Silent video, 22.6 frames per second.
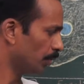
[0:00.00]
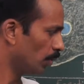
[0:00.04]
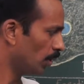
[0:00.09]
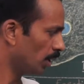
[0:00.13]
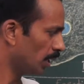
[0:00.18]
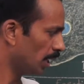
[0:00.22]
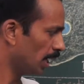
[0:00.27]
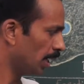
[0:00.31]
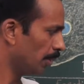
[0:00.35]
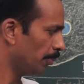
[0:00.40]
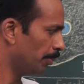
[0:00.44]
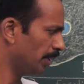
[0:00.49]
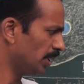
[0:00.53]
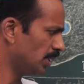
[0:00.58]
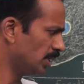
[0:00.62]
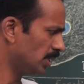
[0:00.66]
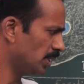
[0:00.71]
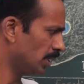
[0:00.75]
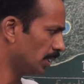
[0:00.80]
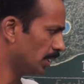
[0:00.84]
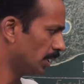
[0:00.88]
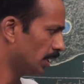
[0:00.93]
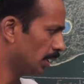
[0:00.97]
what
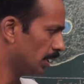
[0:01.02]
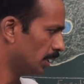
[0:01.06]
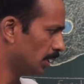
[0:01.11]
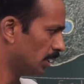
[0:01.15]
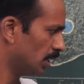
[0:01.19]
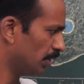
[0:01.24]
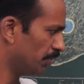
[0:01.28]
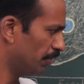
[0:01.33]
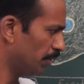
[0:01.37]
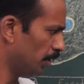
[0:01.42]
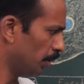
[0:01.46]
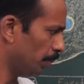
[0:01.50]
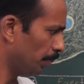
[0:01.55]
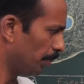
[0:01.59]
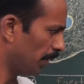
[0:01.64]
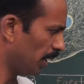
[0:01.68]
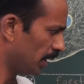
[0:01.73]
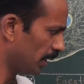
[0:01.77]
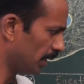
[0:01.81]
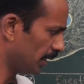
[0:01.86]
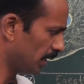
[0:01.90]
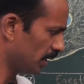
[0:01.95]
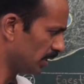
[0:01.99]
happens? The food
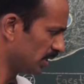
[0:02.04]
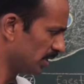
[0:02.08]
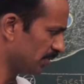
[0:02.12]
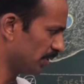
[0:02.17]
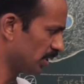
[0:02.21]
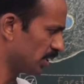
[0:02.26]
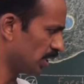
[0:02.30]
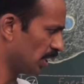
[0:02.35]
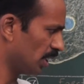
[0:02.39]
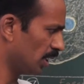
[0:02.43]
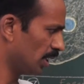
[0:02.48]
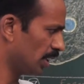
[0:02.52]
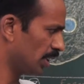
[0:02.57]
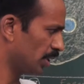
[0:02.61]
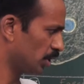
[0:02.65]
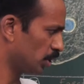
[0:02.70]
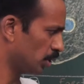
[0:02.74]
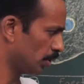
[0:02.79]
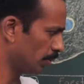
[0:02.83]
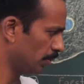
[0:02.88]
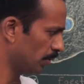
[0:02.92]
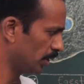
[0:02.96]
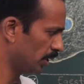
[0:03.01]
particles which are
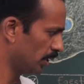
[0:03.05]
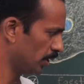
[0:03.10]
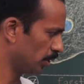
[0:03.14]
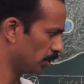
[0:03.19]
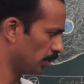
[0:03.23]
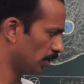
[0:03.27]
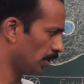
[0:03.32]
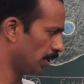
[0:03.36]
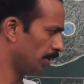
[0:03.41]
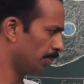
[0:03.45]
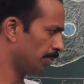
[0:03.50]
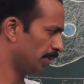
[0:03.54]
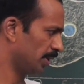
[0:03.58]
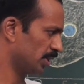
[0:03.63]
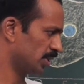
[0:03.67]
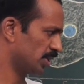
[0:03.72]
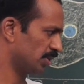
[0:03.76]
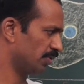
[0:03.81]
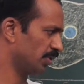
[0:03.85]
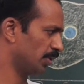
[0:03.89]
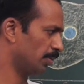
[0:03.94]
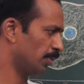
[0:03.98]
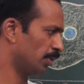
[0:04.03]
distributed to all parts
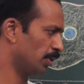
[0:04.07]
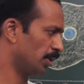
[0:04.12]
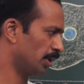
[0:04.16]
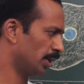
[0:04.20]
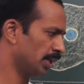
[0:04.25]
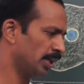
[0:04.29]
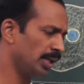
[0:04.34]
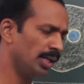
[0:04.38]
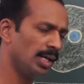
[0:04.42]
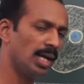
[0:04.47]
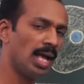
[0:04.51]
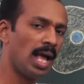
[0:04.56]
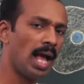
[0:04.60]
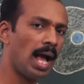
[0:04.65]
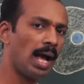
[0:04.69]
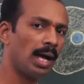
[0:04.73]
of the body